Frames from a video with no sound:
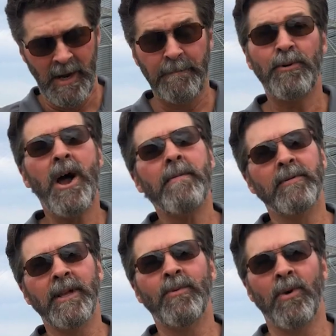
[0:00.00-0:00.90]
and
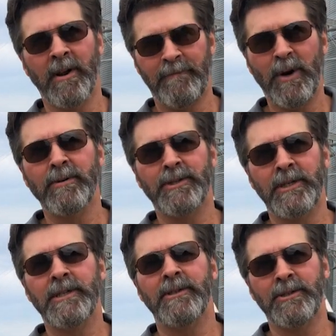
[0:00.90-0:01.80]
probably want to post
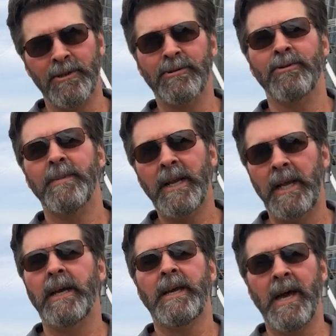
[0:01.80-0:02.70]
it to their social
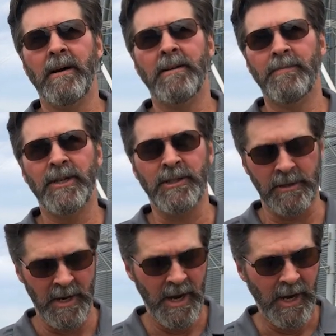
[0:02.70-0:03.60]
media account, the picture.
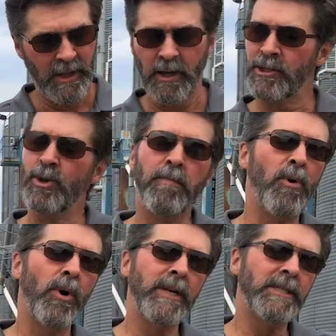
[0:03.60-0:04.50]
There's no
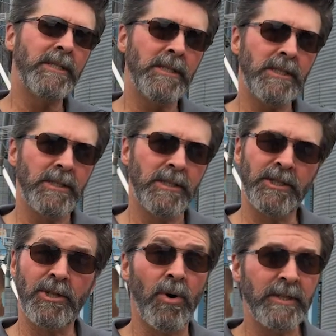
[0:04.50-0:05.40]
poisons,
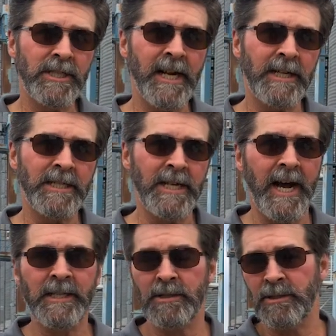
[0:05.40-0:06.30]
there's no
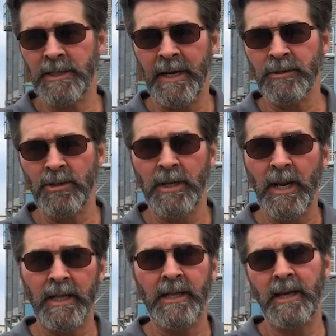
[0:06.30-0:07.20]
insecticides, so there's absolutely
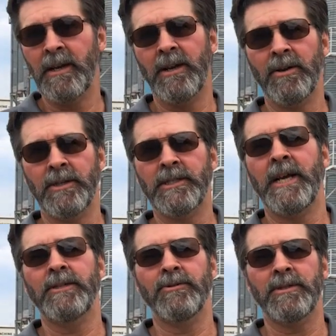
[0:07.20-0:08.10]
nothing in here that's
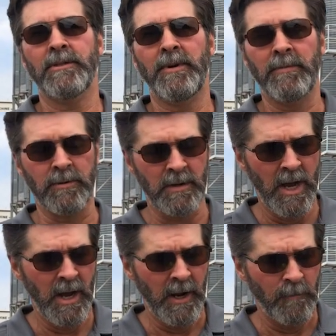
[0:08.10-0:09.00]
dangerous to people.
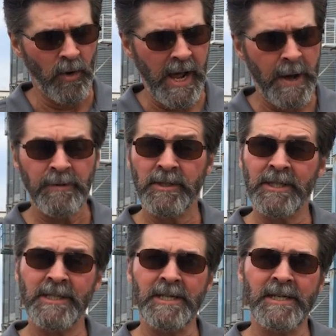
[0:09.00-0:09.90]
What happens
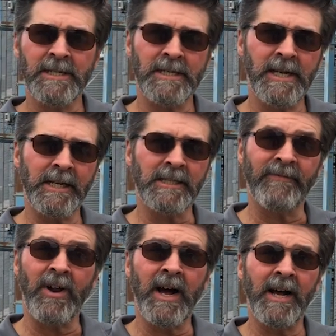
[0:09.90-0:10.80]
is the insects, the
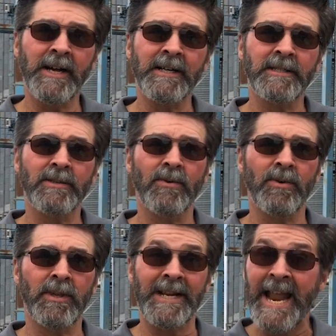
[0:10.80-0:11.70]
flies,
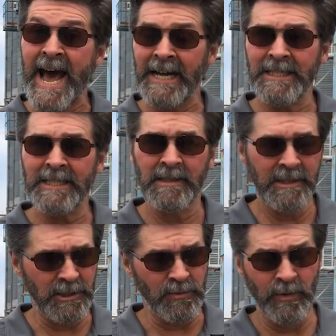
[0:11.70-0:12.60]
or the gnats,
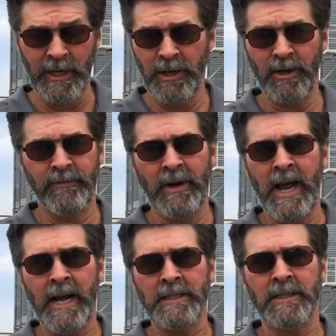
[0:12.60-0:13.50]
these are really good for
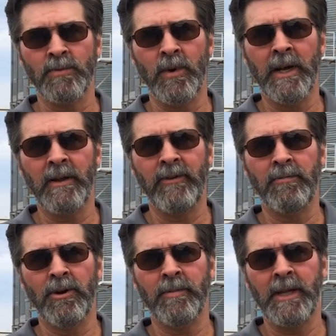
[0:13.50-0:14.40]
gnats as well if you
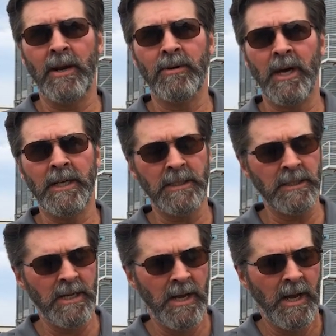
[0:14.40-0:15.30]
put them in that location.